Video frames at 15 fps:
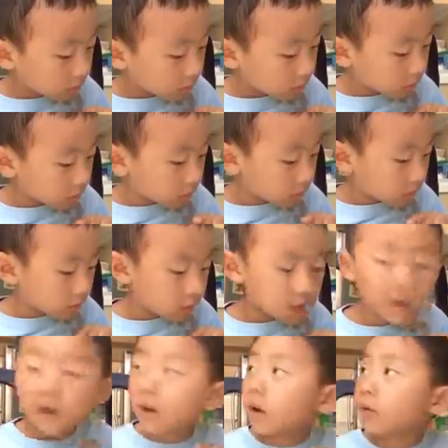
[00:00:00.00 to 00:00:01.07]
Gretel
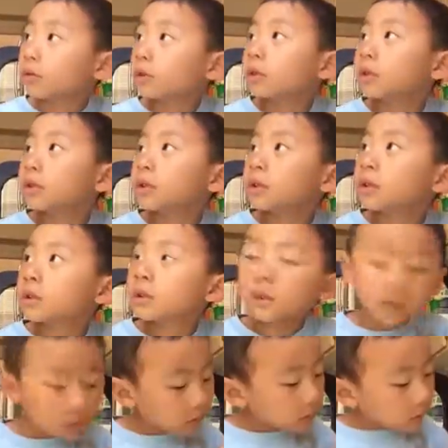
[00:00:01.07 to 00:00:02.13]
house.
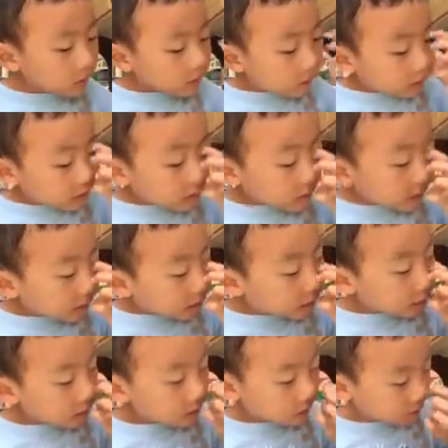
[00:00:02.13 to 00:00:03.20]
I
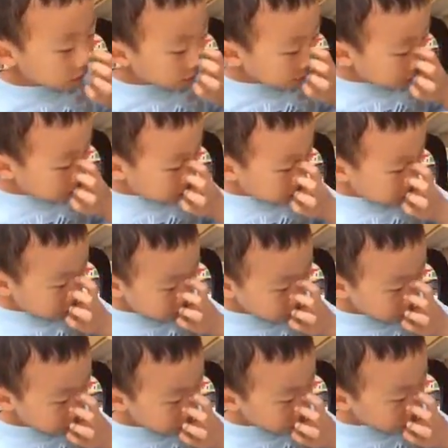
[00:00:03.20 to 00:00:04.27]
said,
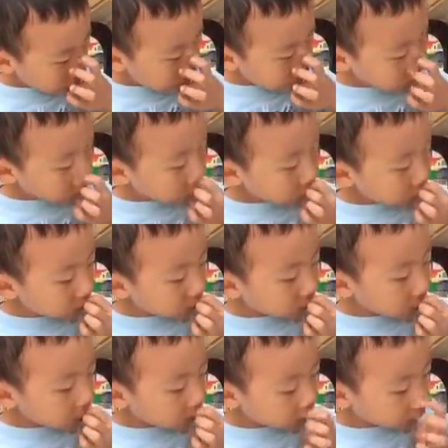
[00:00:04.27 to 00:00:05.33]
she wants to
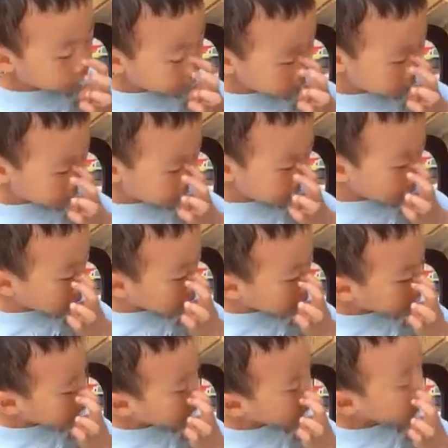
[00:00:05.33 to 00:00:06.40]
eat us for
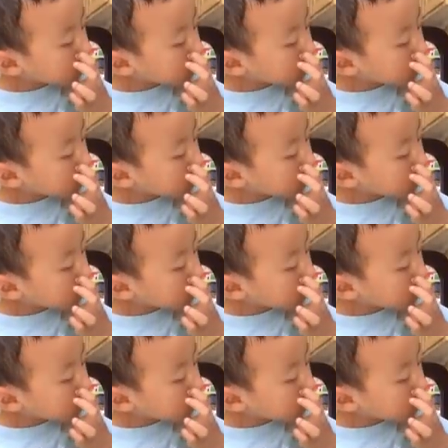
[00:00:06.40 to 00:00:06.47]
supper.